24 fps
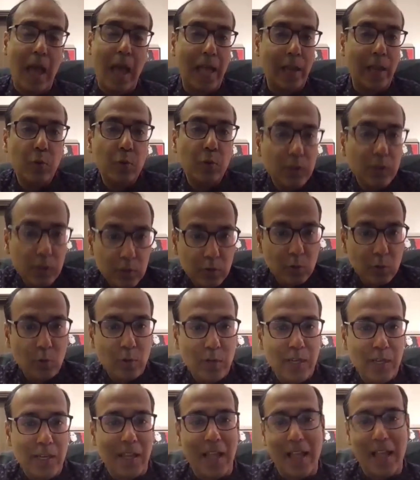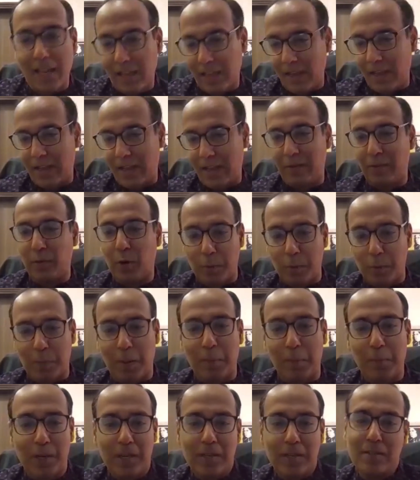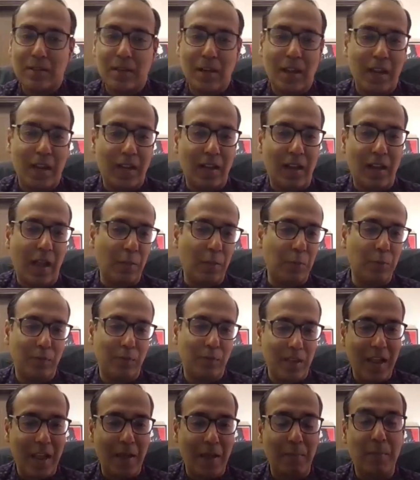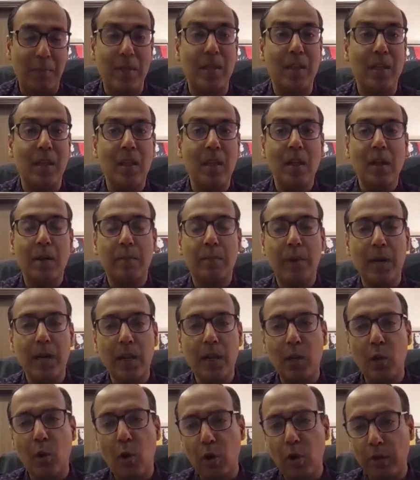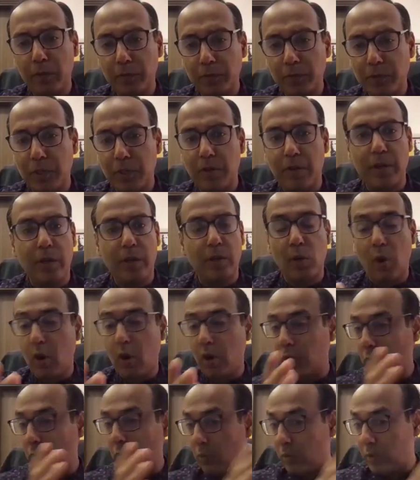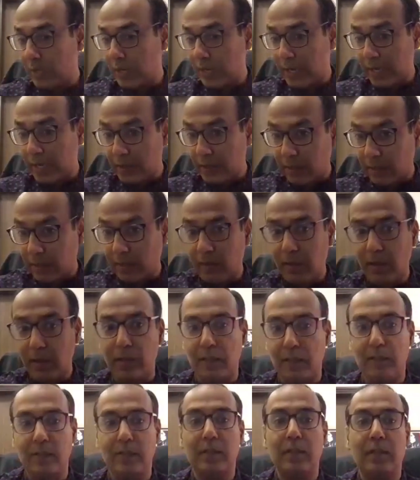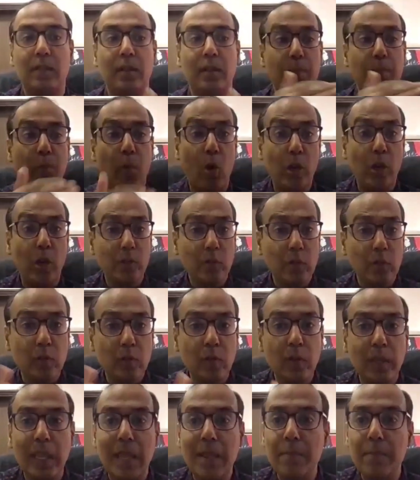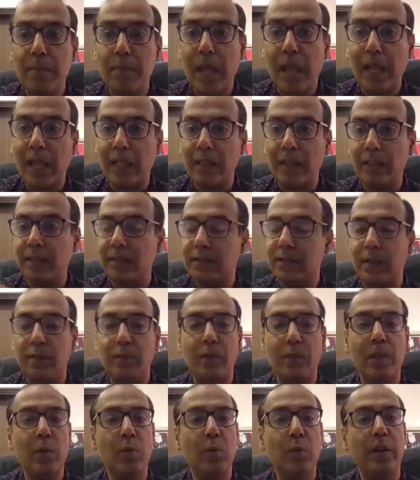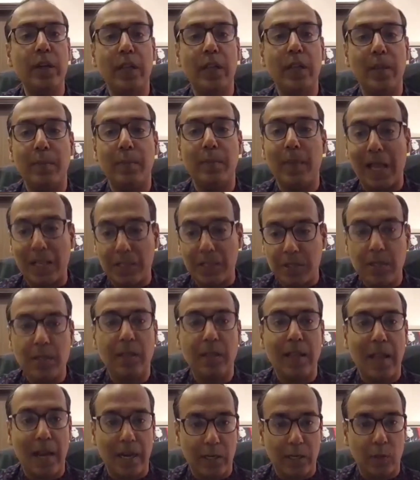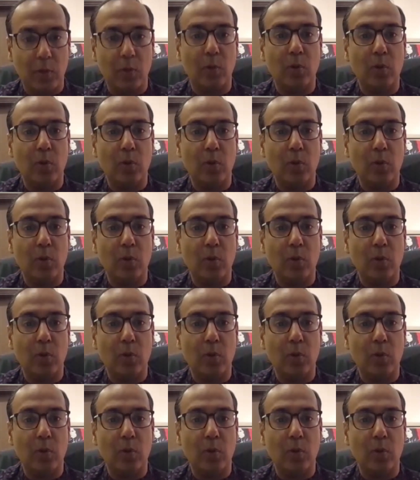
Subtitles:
I wrote the story and it got published and I was very happy. But a lot of children, not only the girls, the boys also came back and they said, we couldn't imagine that